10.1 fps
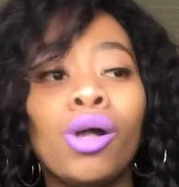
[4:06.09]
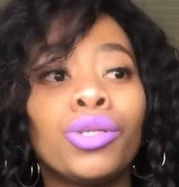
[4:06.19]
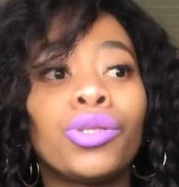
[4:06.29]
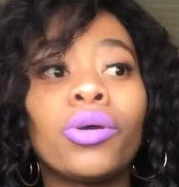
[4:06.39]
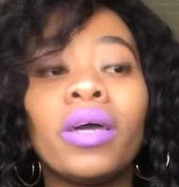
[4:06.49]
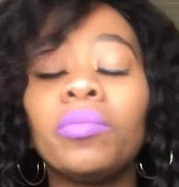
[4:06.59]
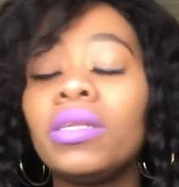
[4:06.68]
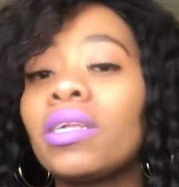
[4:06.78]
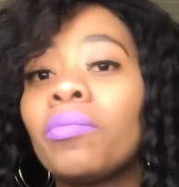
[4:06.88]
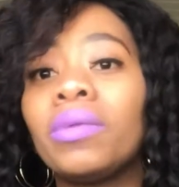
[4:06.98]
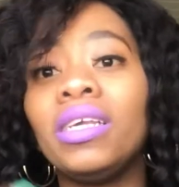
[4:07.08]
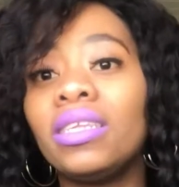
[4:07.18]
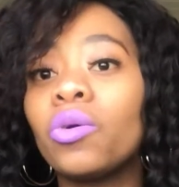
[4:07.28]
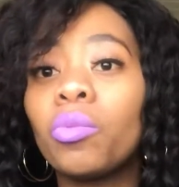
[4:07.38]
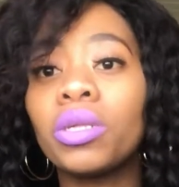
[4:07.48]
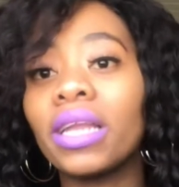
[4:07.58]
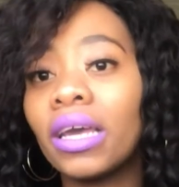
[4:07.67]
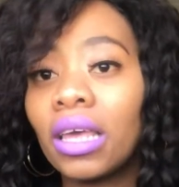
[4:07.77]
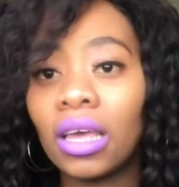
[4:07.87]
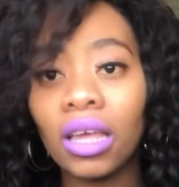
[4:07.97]
So that means I'm eating almost
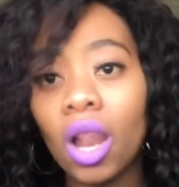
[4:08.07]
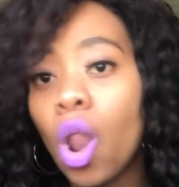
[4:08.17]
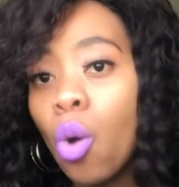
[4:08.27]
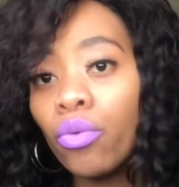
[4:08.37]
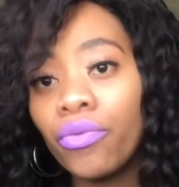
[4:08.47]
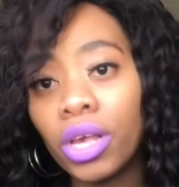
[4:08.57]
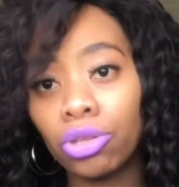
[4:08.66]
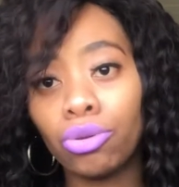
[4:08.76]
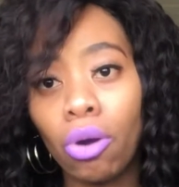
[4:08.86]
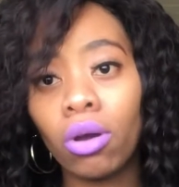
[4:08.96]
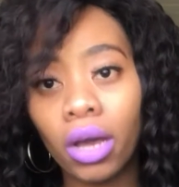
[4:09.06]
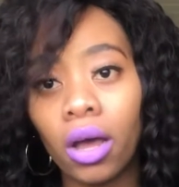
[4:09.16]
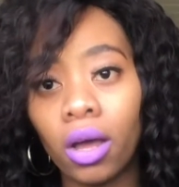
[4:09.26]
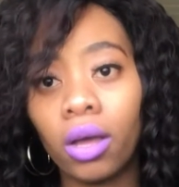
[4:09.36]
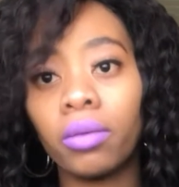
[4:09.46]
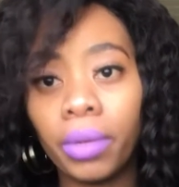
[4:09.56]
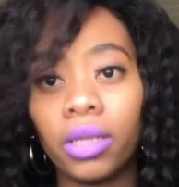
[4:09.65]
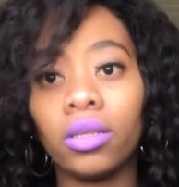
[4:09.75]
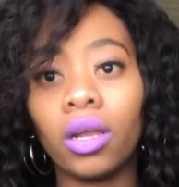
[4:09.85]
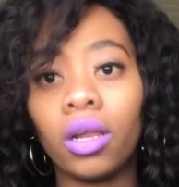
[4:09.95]
like a loaf yesonka,
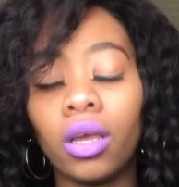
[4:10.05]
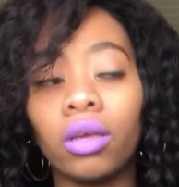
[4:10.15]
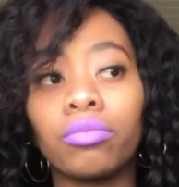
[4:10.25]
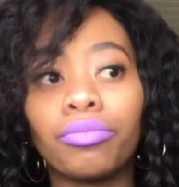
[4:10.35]
basically.